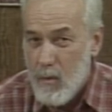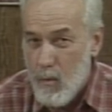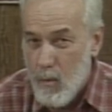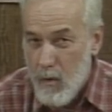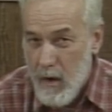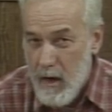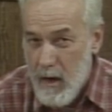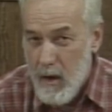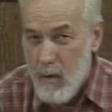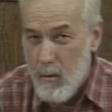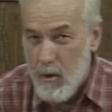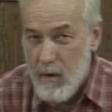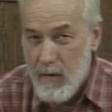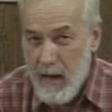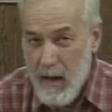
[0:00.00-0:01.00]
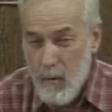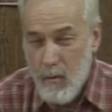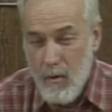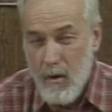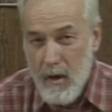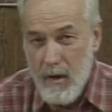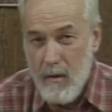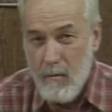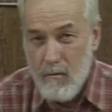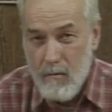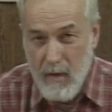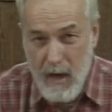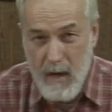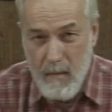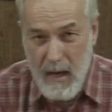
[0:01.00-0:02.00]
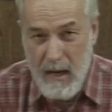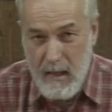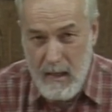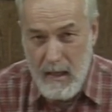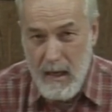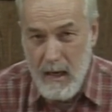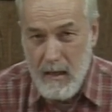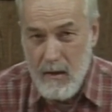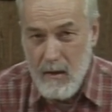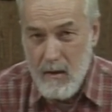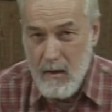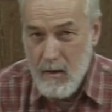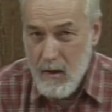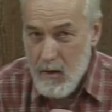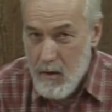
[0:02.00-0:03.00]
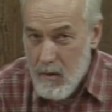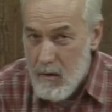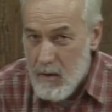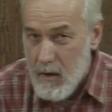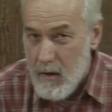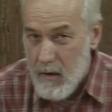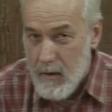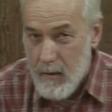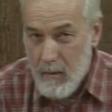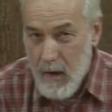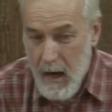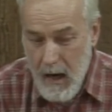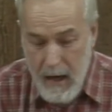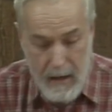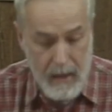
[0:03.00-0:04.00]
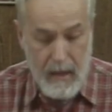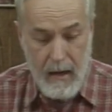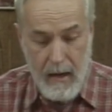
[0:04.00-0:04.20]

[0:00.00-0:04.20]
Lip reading: Where would that wood really make sense to use it on the rod?